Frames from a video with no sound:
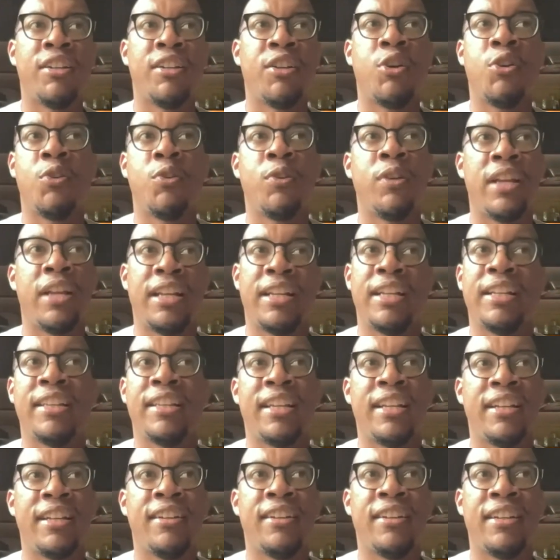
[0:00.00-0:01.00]
hold
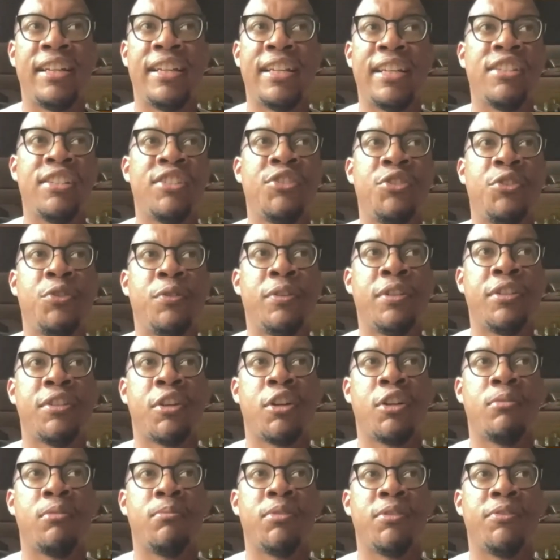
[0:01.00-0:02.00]
anything against you in
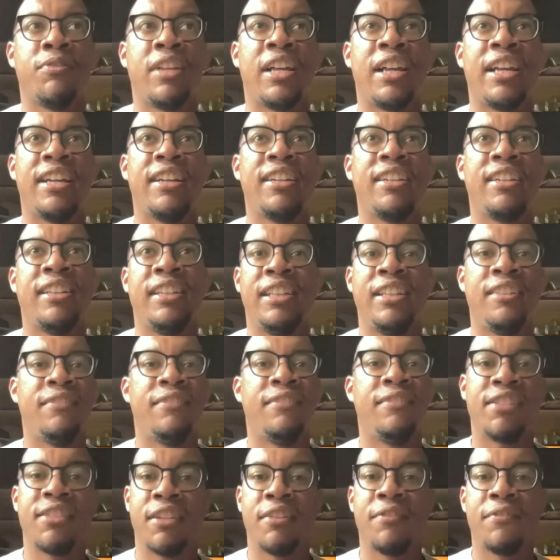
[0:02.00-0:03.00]
terms of like
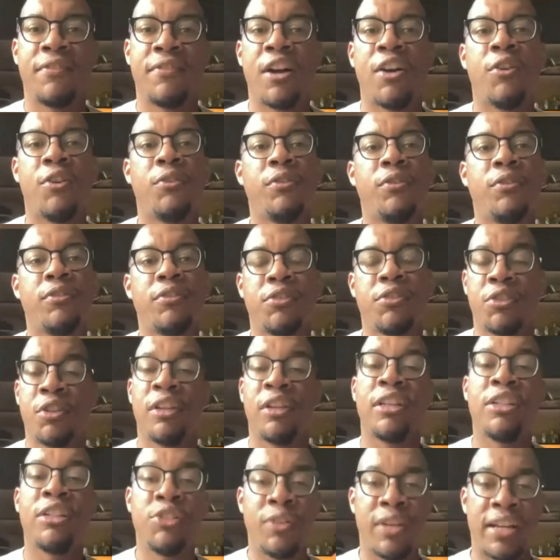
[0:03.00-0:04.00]
leaving stuff out, so
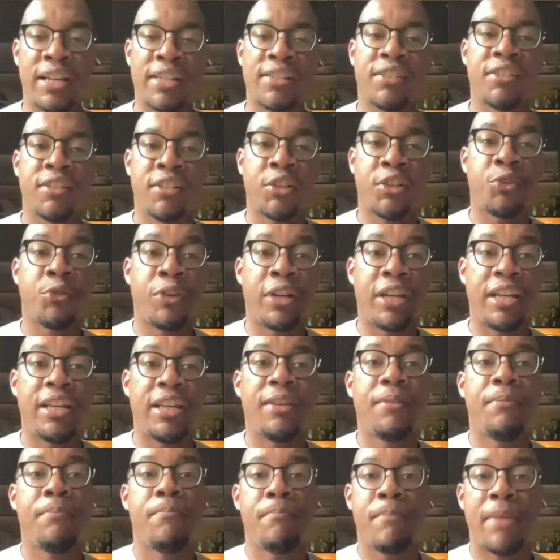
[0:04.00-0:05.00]
long as you answer the
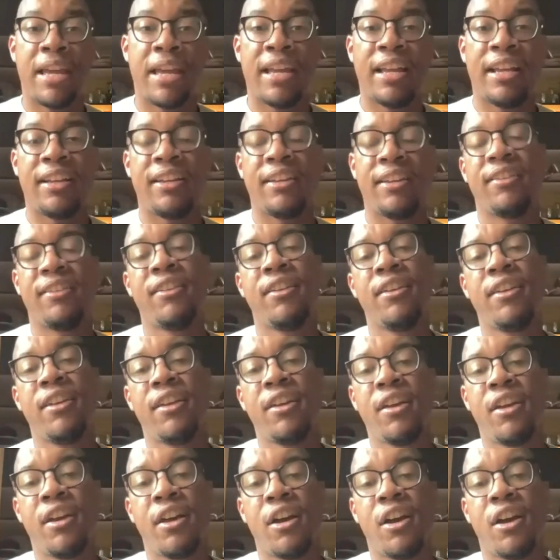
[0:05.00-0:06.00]
three main
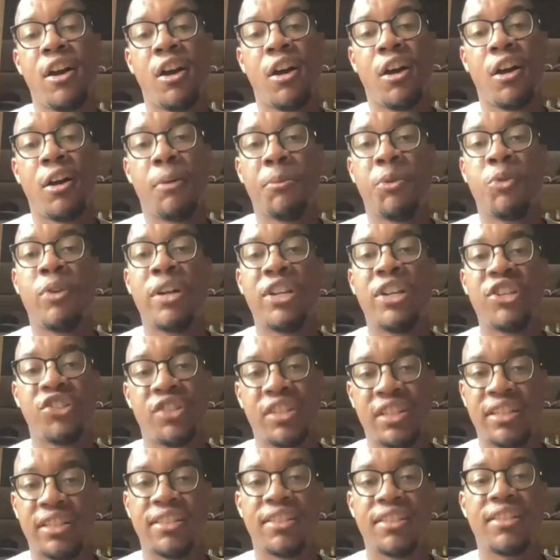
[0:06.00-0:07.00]

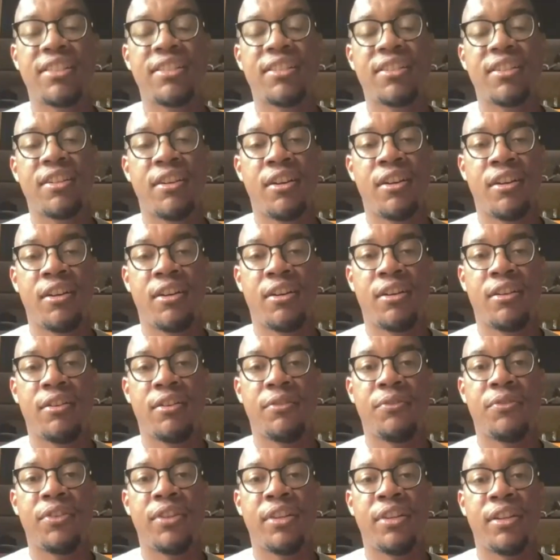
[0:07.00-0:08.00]
questions
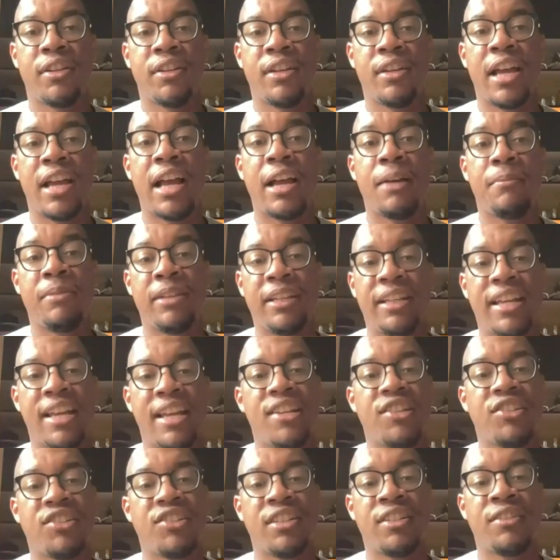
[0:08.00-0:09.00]
of the
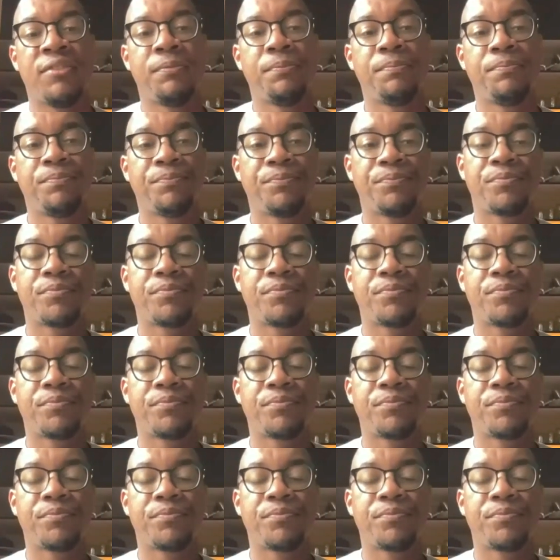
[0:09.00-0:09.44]
application,